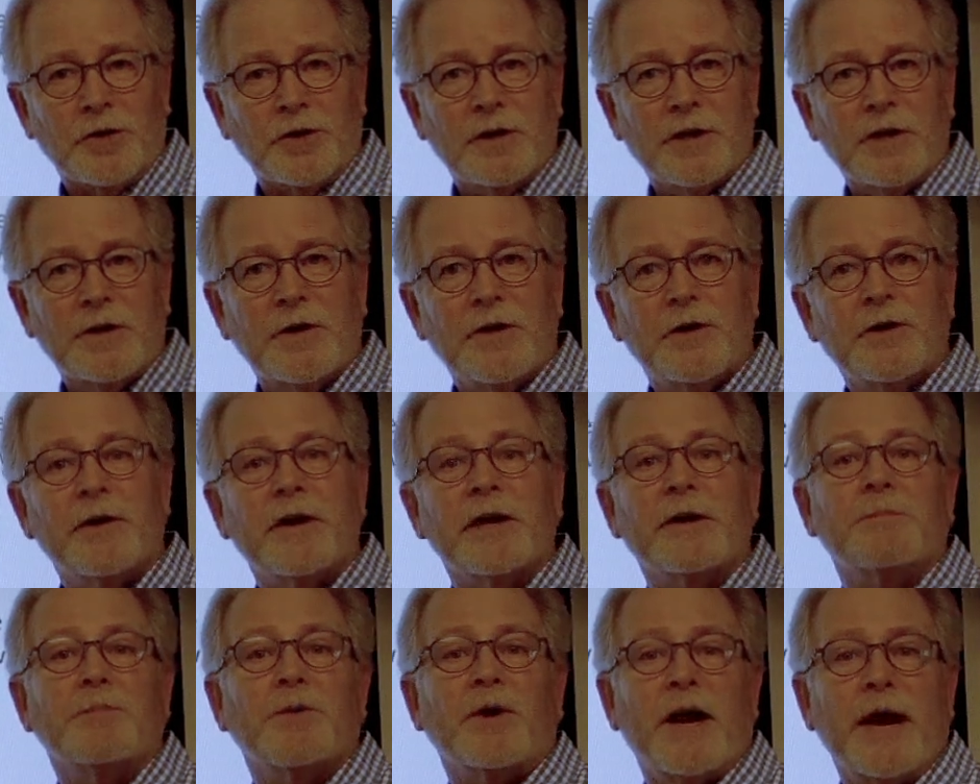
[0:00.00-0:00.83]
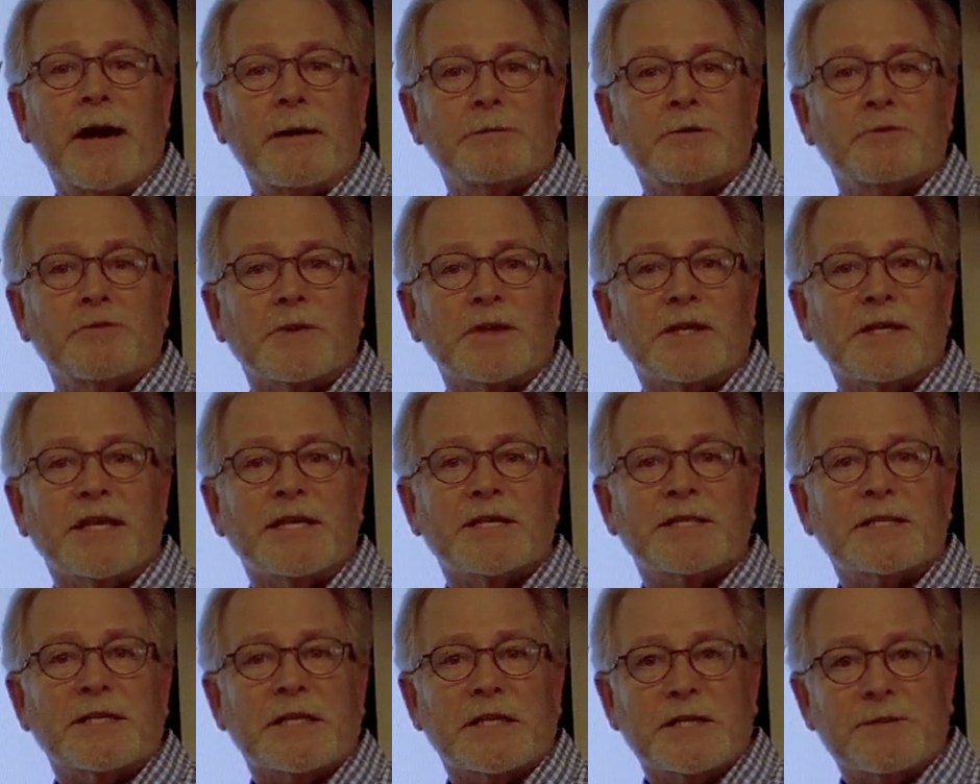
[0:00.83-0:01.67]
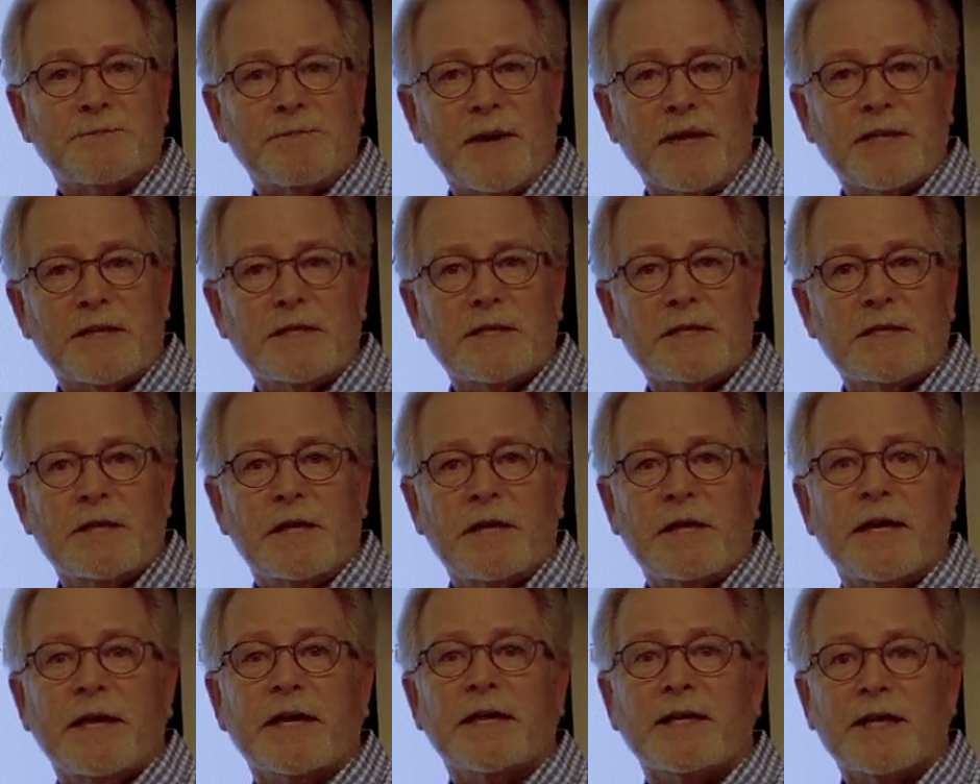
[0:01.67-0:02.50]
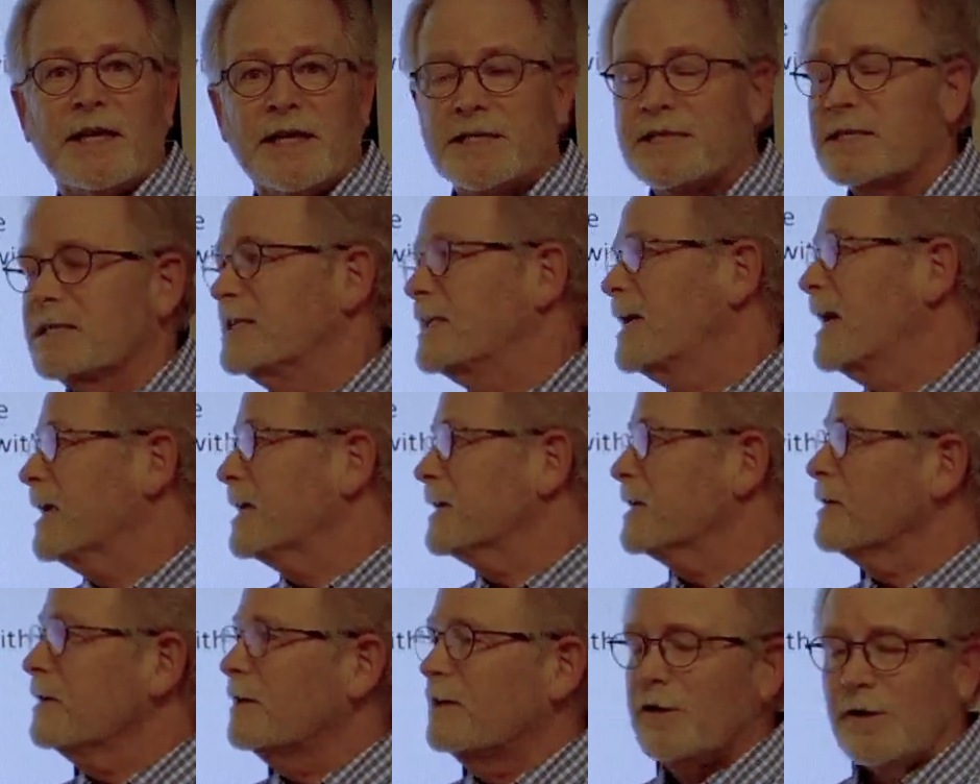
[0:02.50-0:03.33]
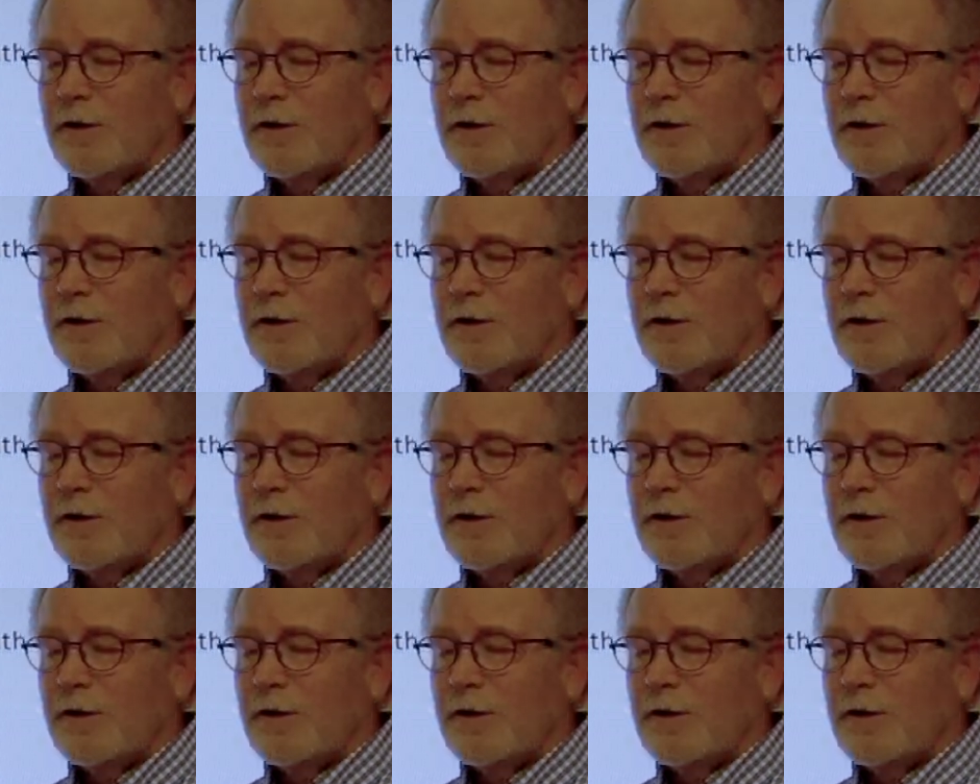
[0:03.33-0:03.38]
earlier and perhaps with less expense and less debt.